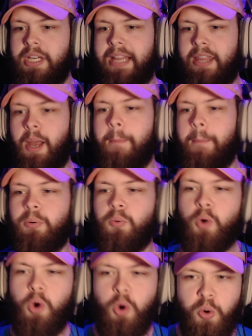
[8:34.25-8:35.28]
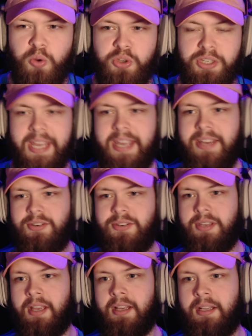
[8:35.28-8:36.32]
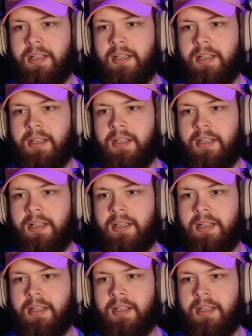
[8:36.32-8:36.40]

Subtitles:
She got the brewskis.